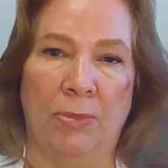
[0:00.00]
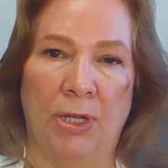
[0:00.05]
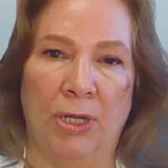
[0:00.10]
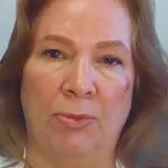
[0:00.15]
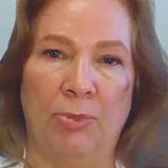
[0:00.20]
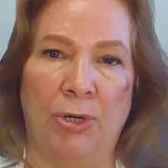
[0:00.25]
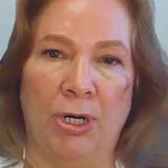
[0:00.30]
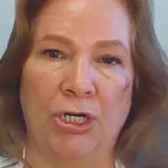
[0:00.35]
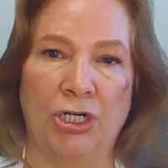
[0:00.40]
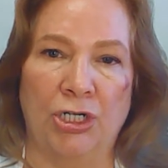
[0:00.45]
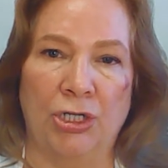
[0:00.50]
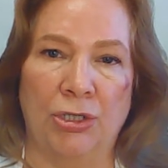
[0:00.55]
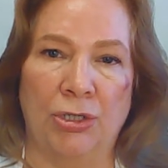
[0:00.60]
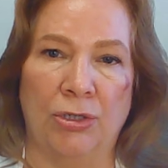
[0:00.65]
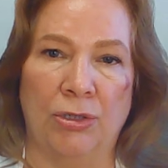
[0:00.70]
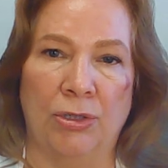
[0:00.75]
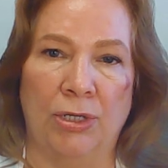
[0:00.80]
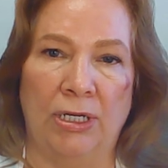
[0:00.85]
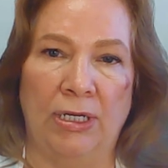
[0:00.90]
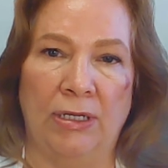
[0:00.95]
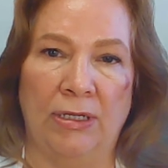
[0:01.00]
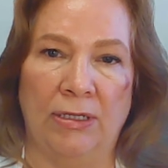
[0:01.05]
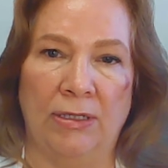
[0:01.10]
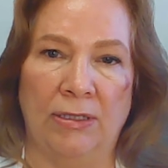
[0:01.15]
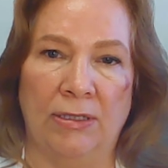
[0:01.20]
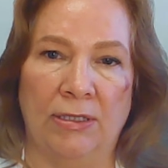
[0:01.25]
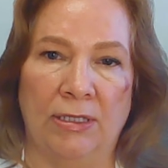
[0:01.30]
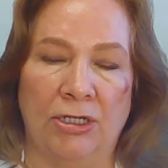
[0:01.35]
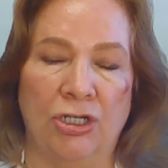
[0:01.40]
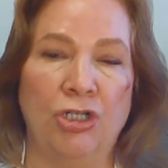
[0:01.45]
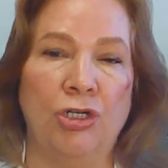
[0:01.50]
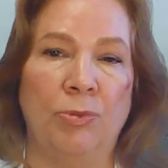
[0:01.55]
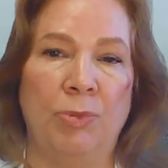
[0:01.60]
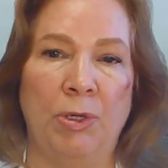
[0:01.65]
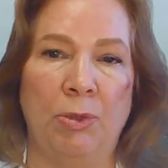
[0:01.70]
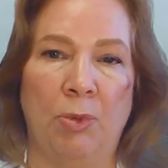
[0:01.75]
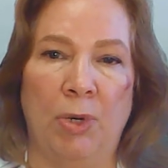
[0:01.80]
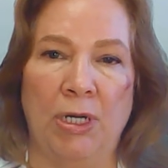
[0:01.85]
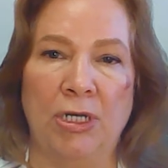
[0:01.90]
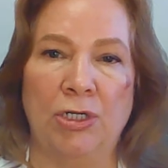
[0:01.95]
blood pressure it should
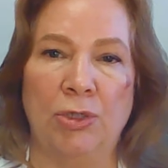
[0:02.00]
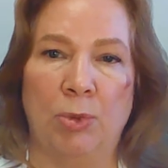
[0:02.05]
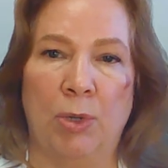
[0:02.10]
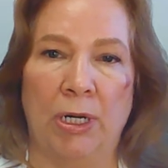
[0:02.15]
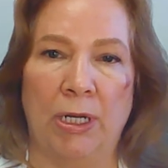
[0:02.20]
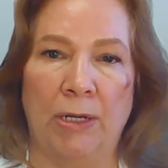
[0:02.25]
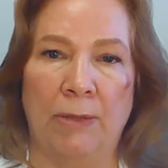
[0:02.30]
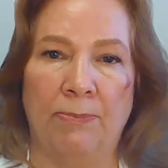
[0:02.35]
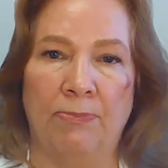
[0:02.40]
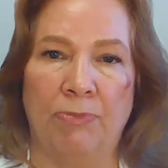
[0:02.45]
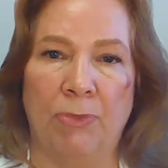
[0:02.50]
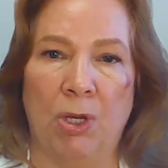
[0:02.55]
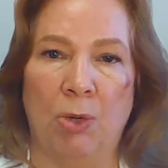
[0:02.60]
be 120.